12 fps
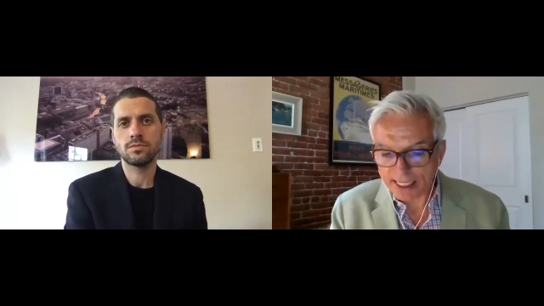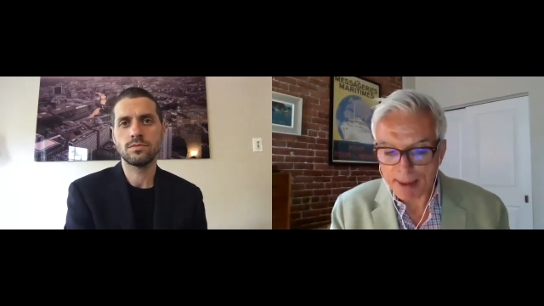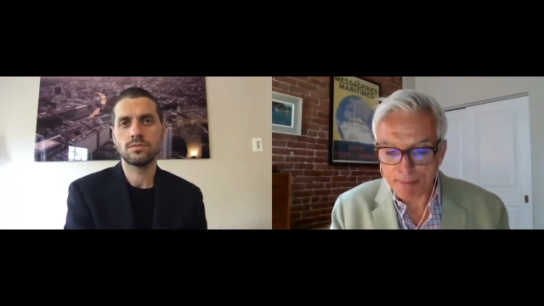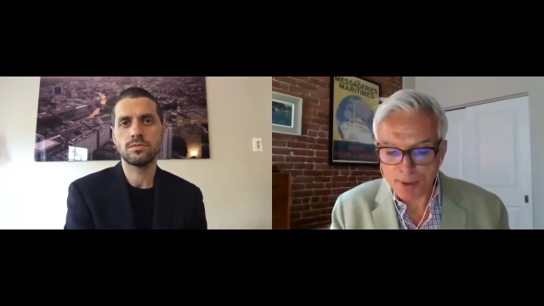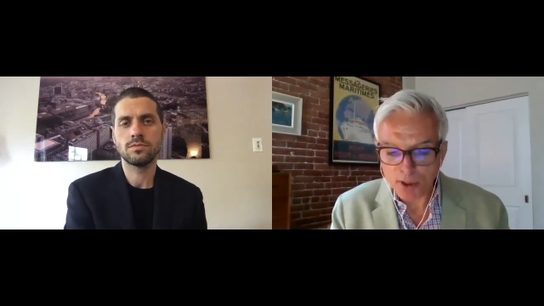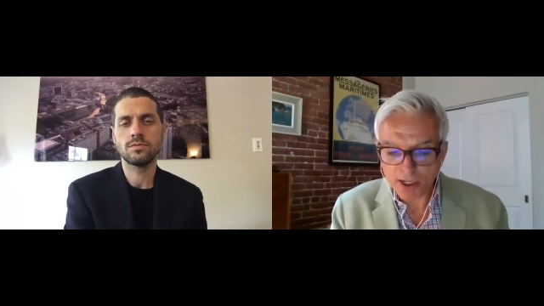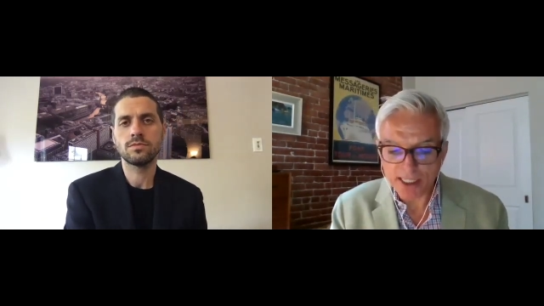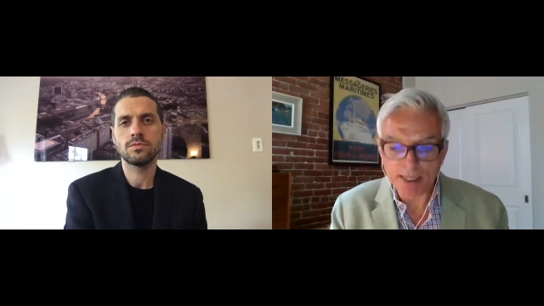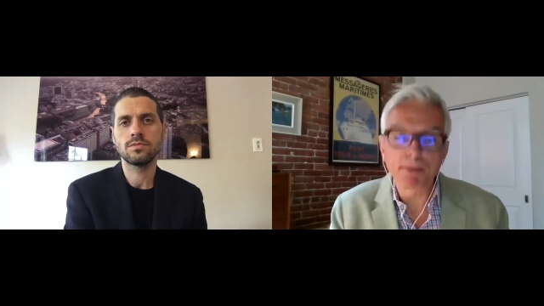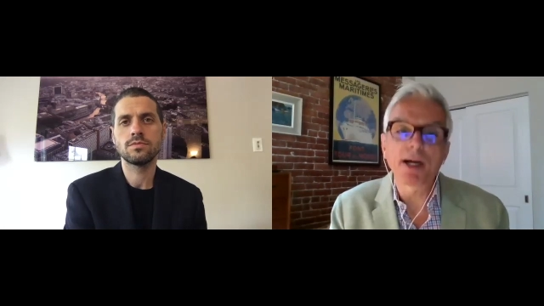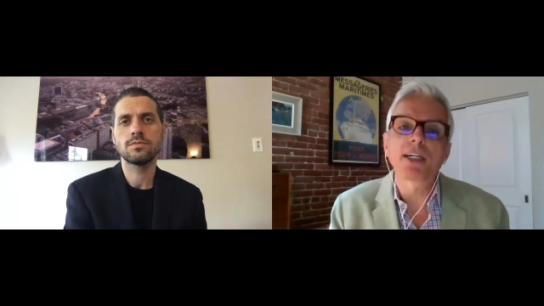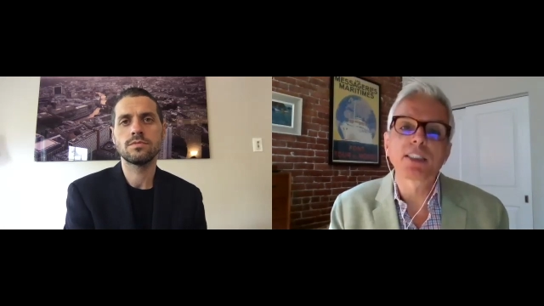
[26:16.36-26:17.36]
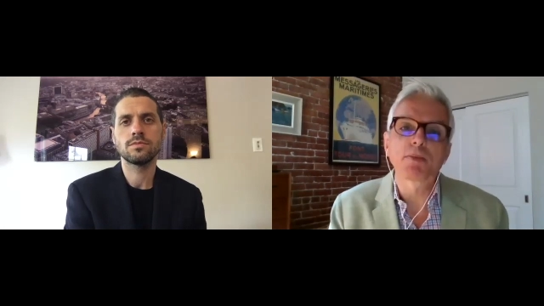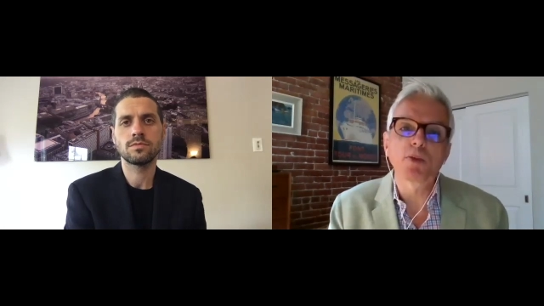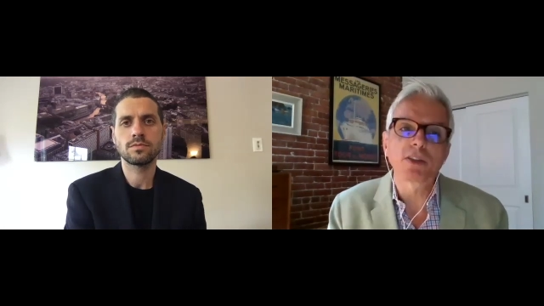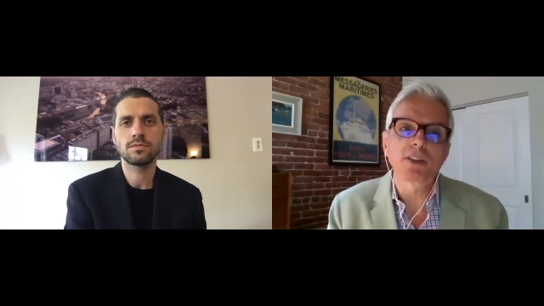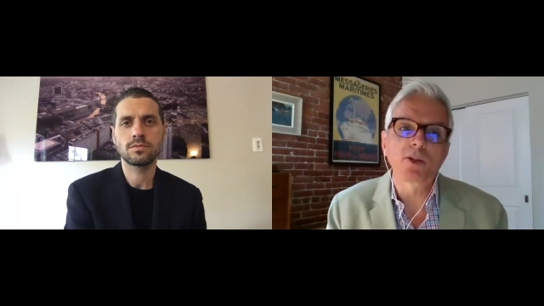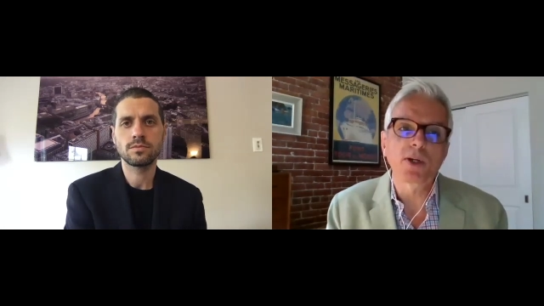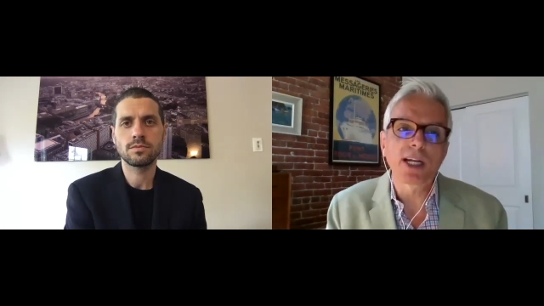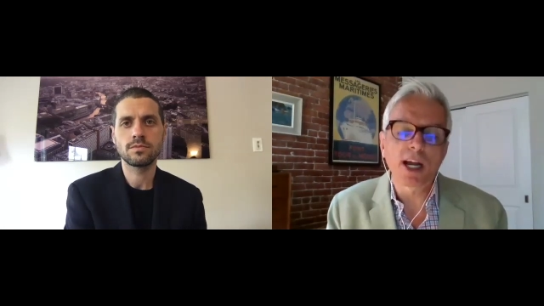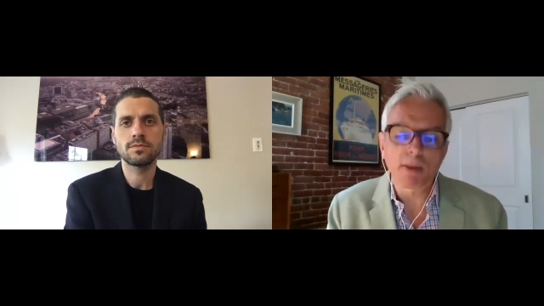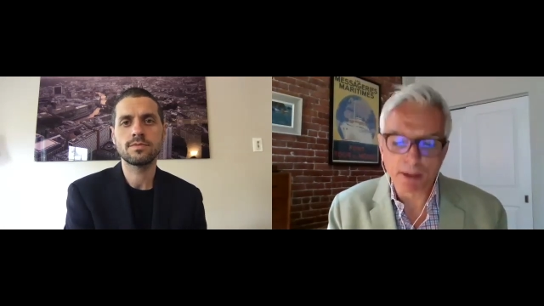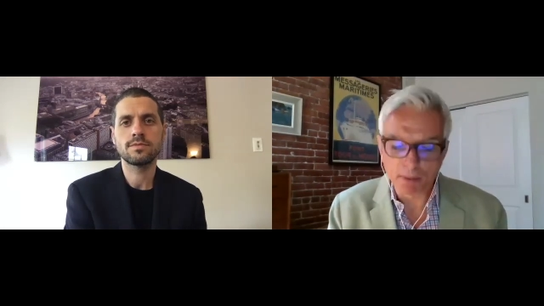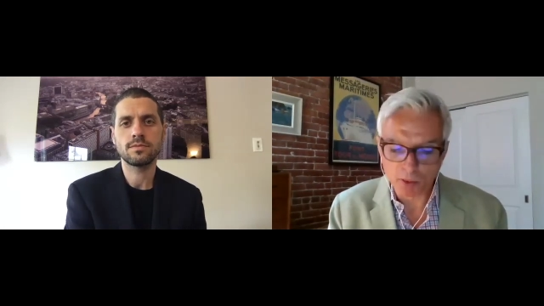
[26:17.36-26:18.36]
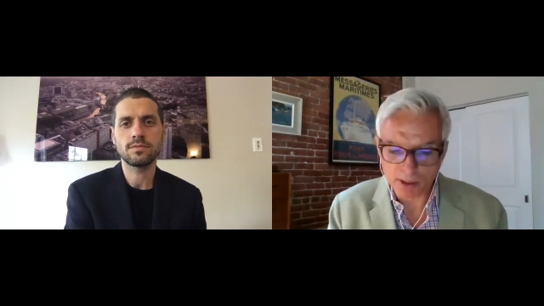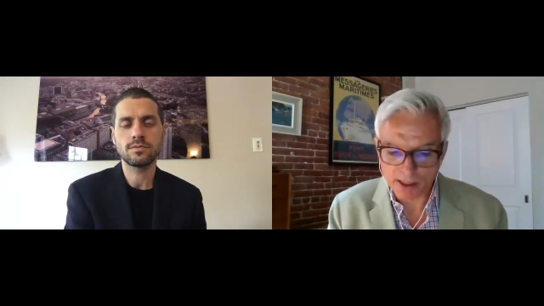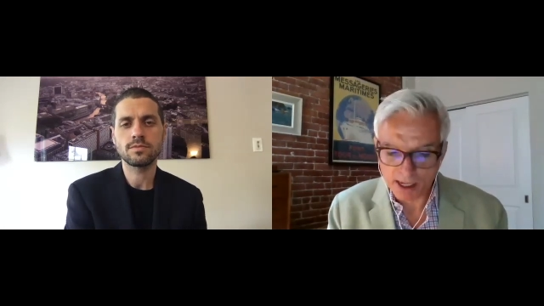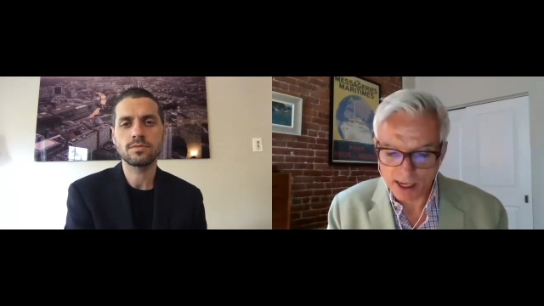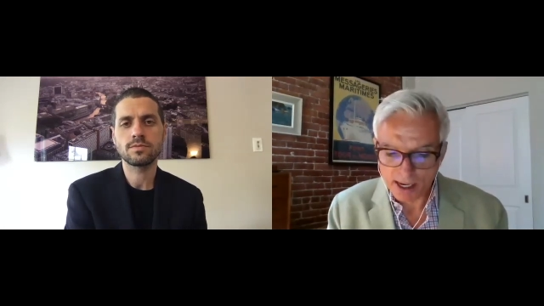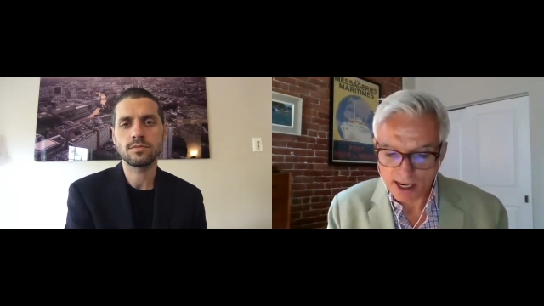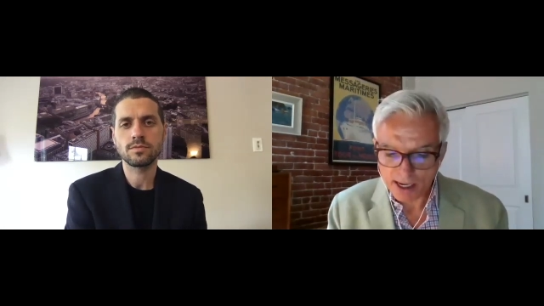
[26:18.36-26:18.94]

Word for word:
Speaker 1: using immunity passports to allow people with